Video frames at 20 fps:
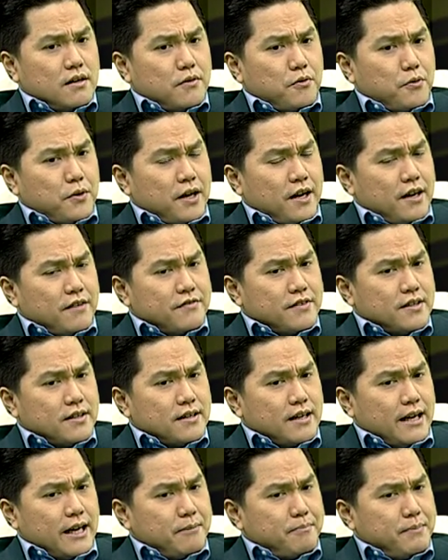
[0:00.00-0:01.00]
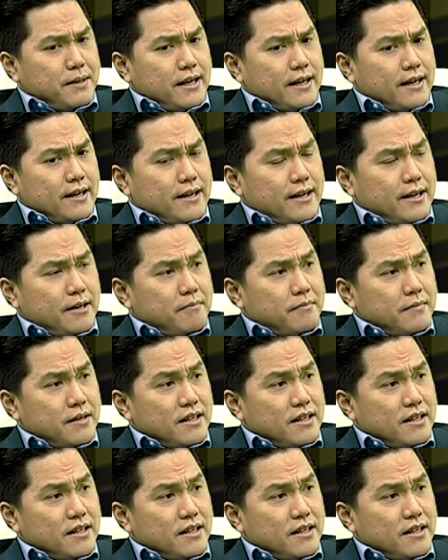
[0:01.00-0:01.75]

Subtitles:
we have an NBA game